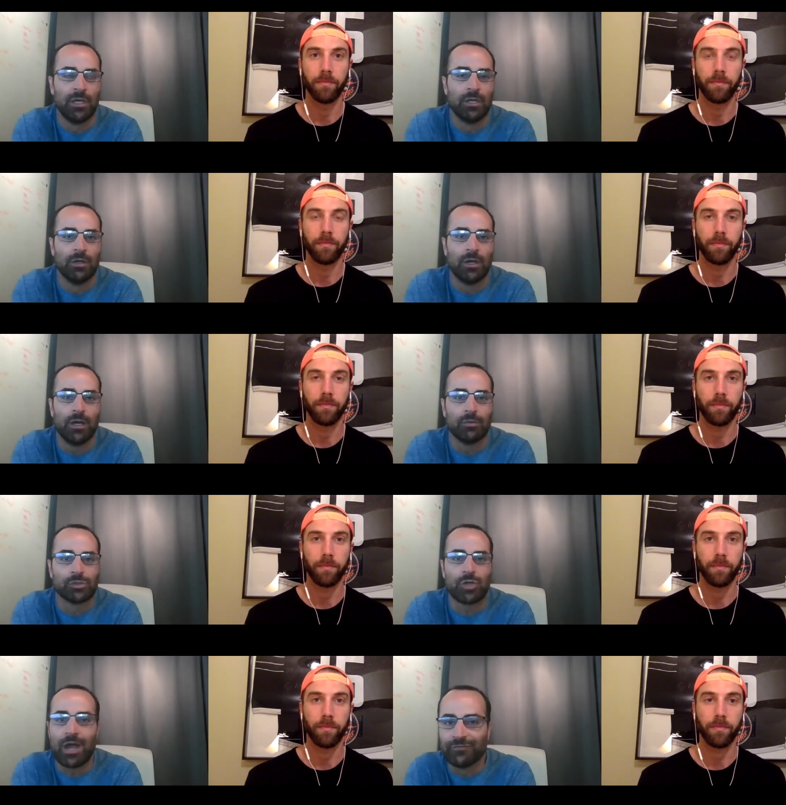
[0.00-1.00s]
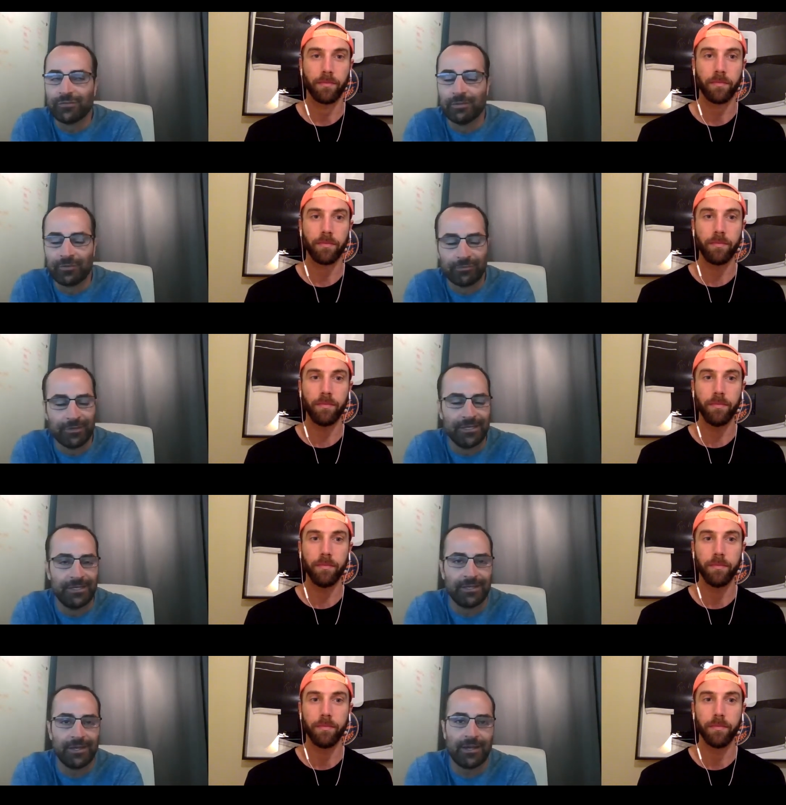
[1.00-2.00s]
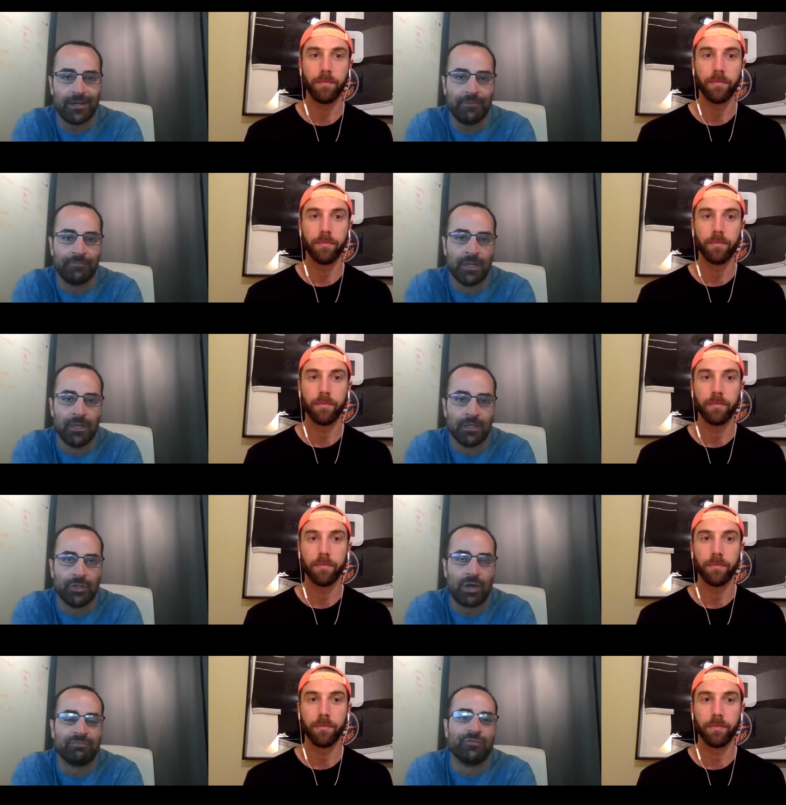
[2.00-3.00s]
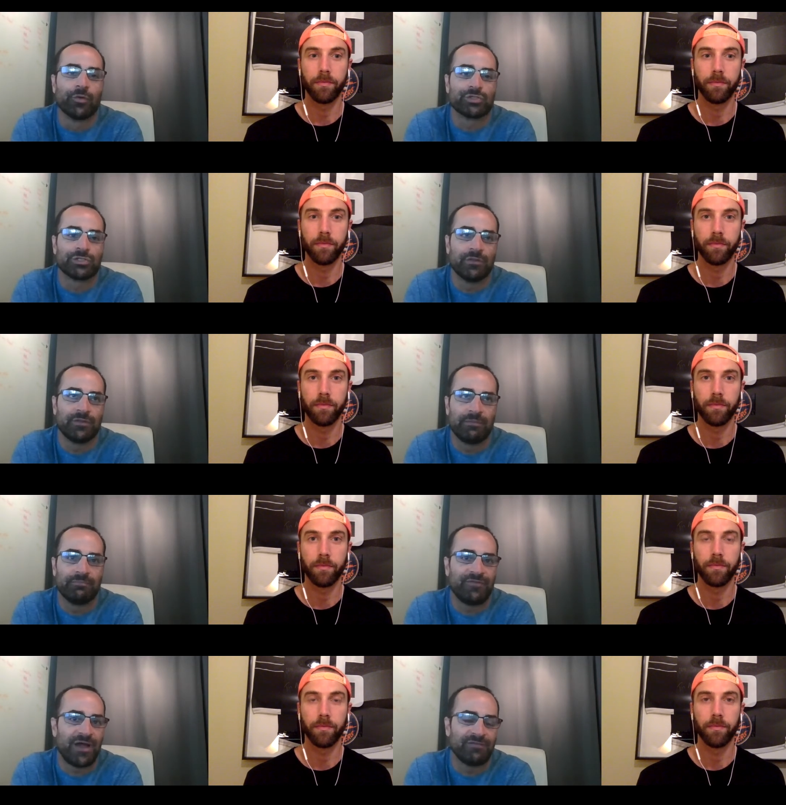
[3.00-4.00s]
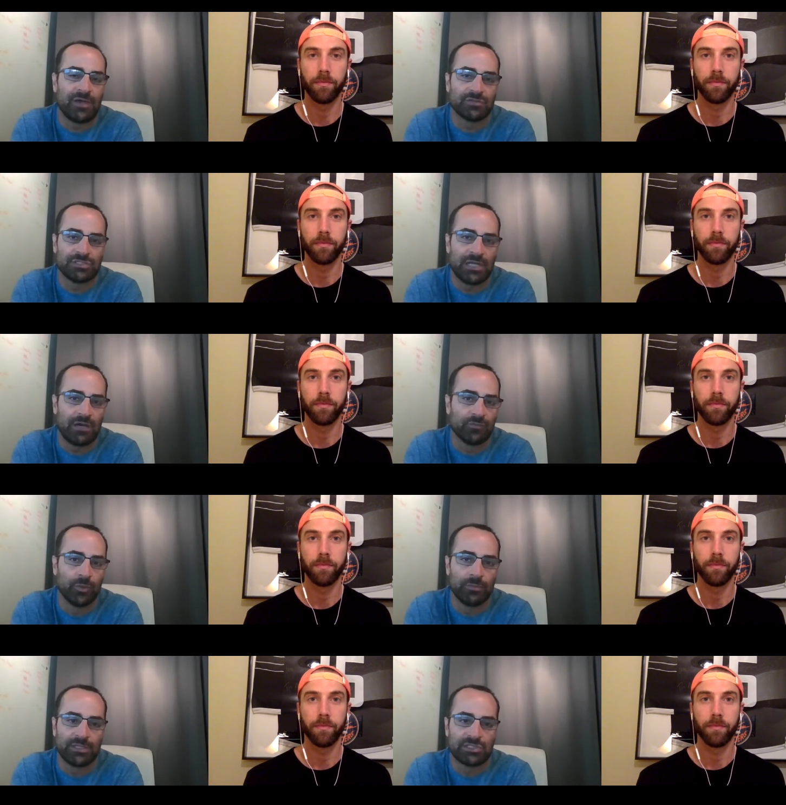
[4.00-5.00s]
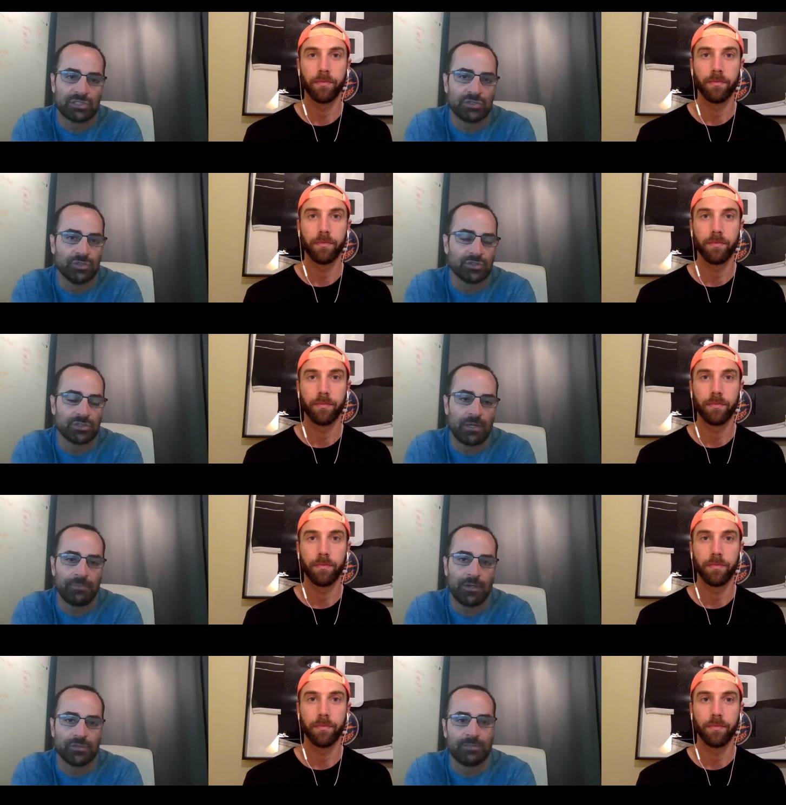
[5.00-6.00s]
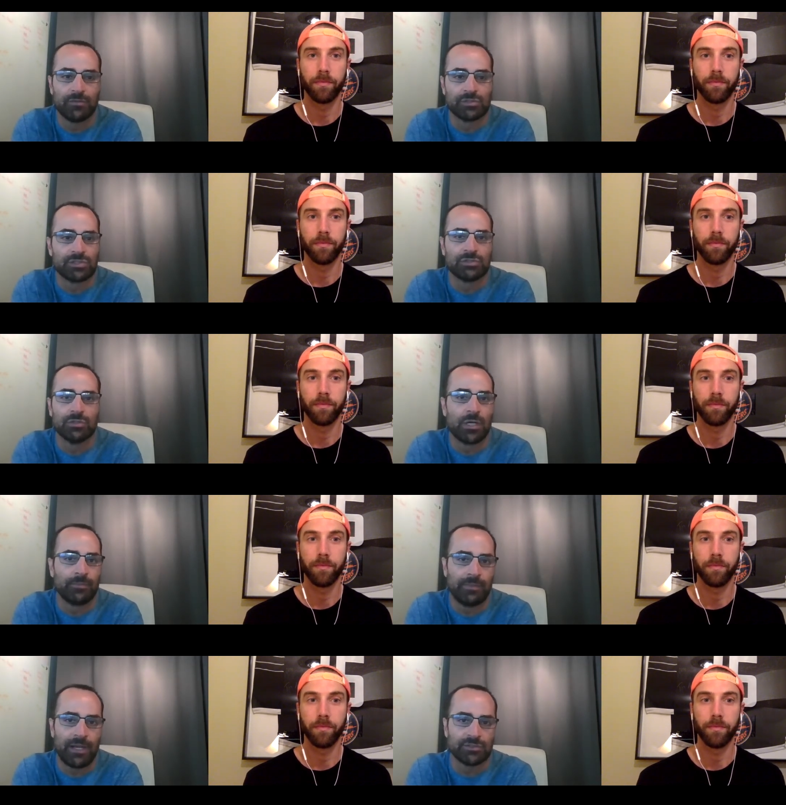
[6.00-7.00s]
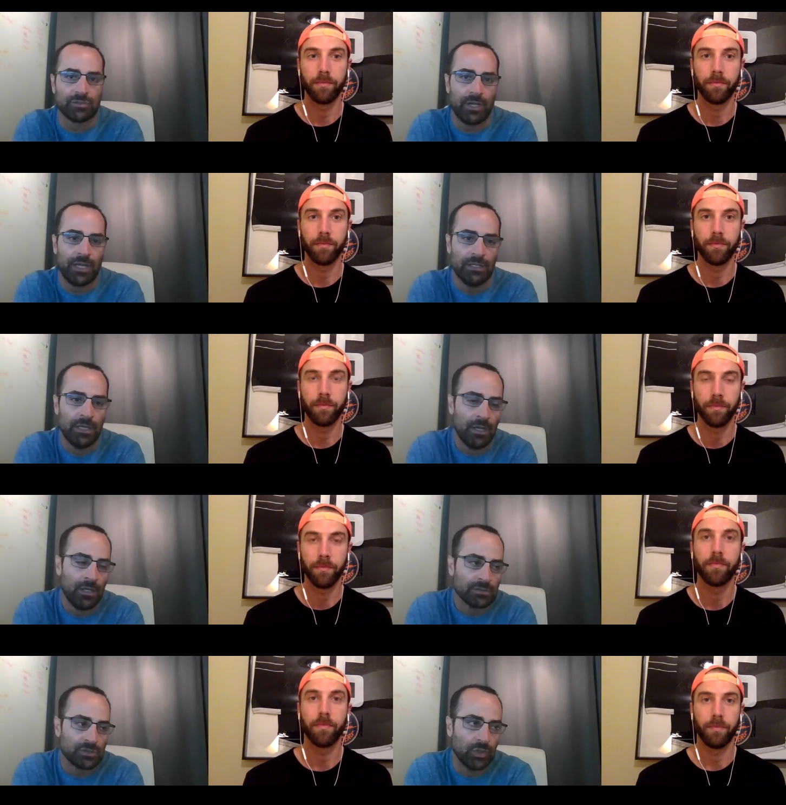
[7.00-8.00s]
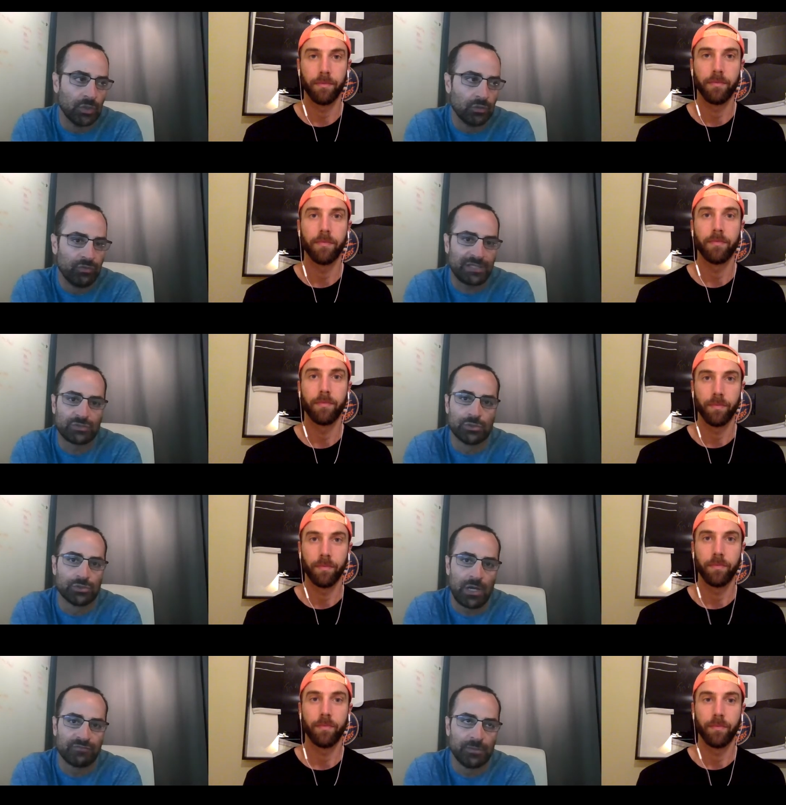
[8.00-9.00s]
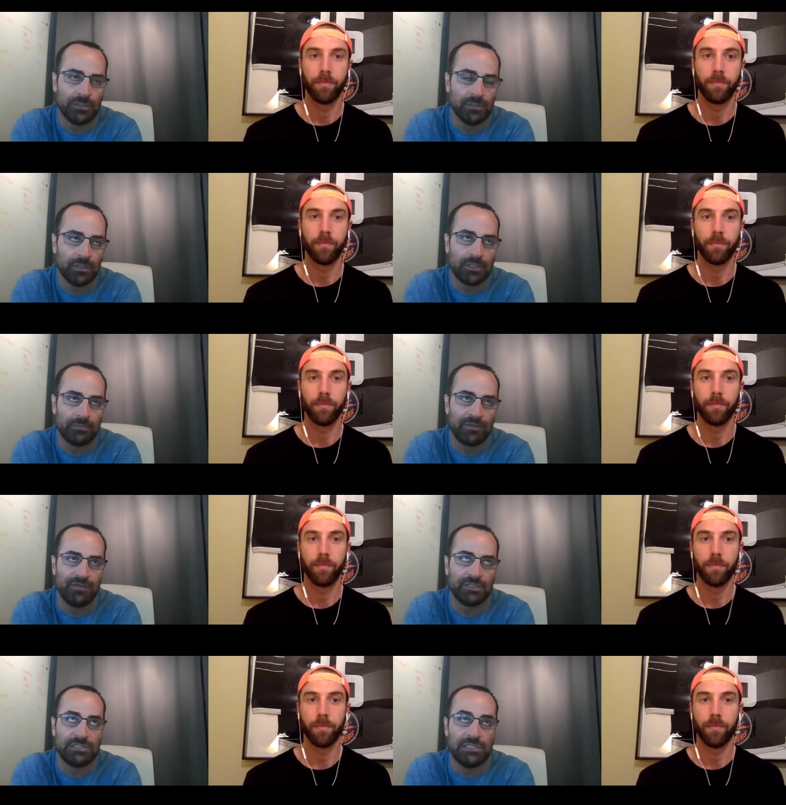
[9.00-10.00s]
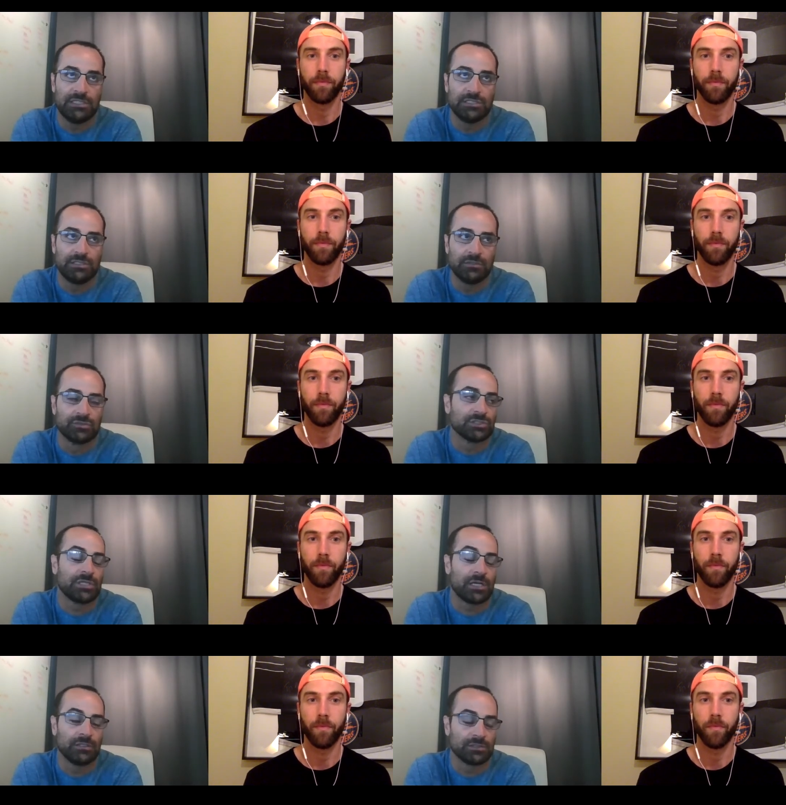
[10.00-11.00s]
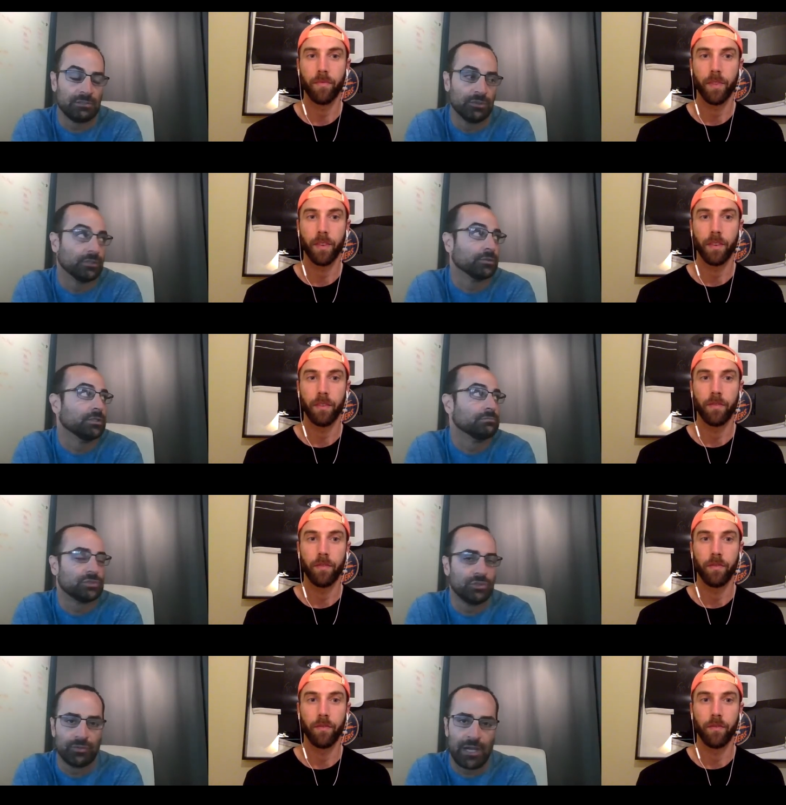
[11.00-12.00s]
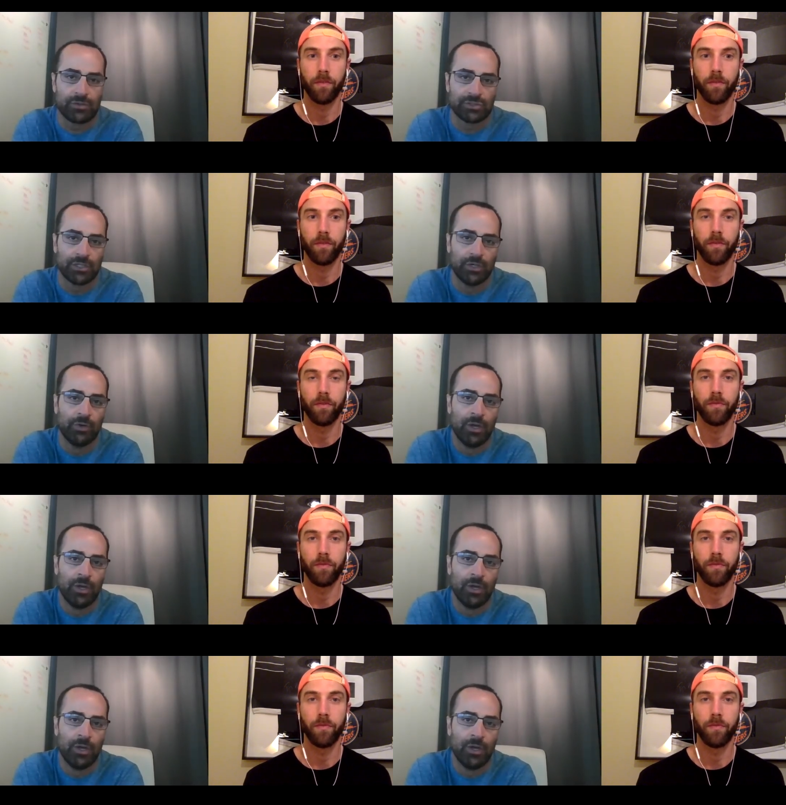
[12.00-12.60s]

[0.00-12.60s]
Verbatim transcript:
Speaker 1: Uh, we're trying for number three. Um, you know, I'm fortunate that I'm five houses down from one of my sisters and my parents and my other sister a couple miles away. So that's what drives me. Um, I think it's easy to just talking to someone literally two, three hours ago